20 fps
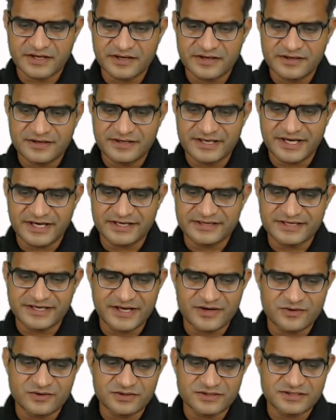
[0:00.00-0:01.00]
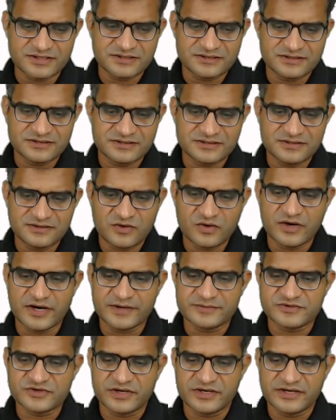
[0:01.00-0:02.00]
think around,
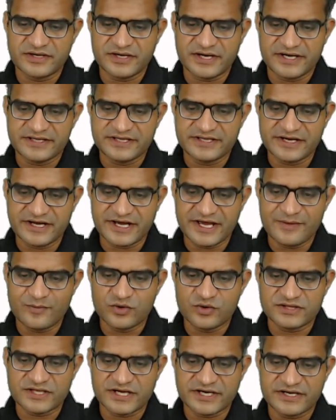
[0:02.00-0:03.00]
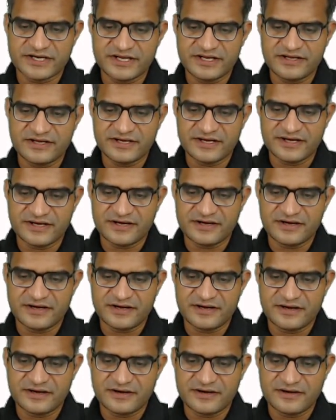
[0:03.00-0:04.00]
I'm sorry. I think above
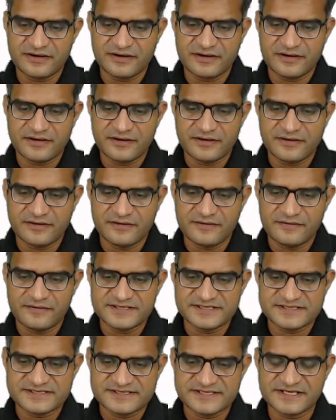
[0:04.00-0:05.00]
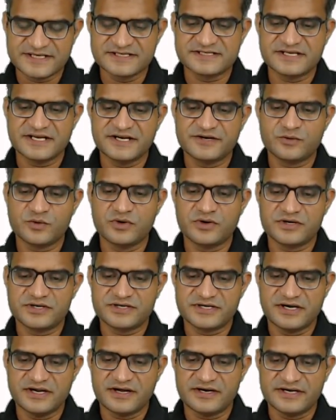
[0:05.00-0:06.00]
36 it would
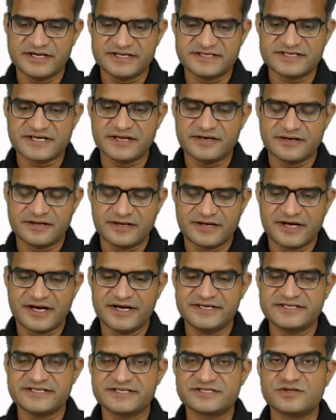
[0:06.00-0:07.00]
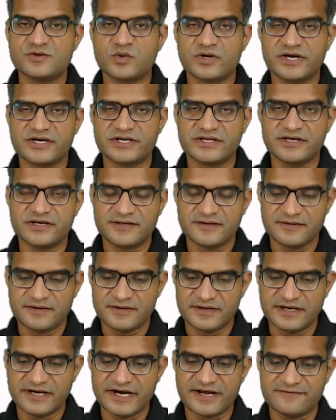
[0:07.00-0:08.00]
not descale. I just looked at the
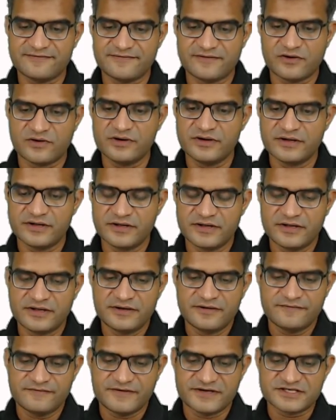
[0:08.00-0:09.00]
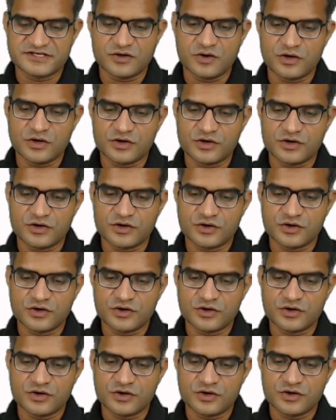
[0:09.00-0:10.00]
graph wrong. For slot 2
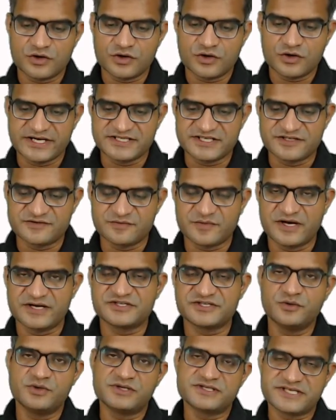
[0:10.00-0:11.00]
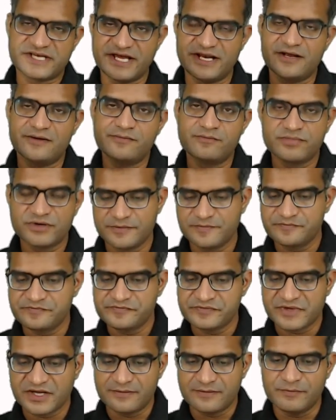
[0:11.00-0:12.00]
verbal, above 36 marks, you will scale up.
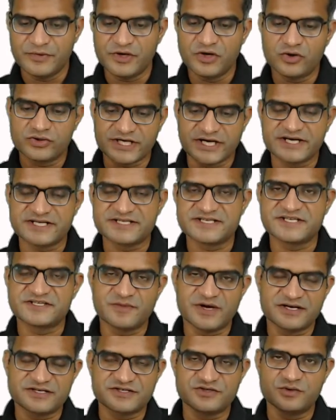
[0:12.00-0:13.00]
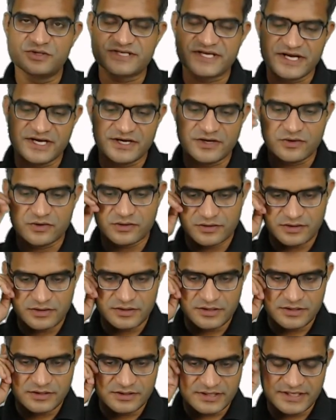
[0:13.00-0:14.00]
Below 36 marks, you will scale down.
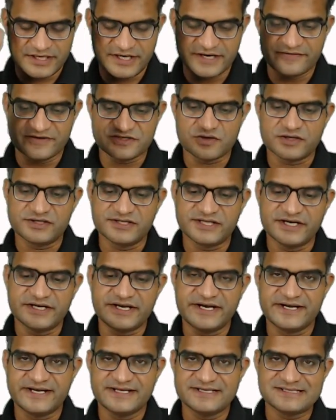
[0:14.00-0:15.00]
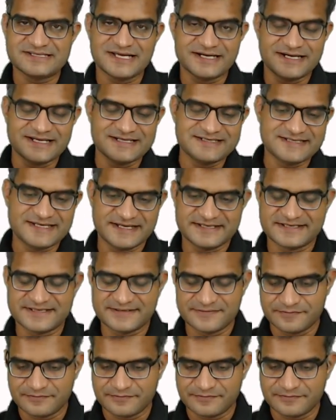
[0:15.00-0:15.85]
It was not 30, it is 36.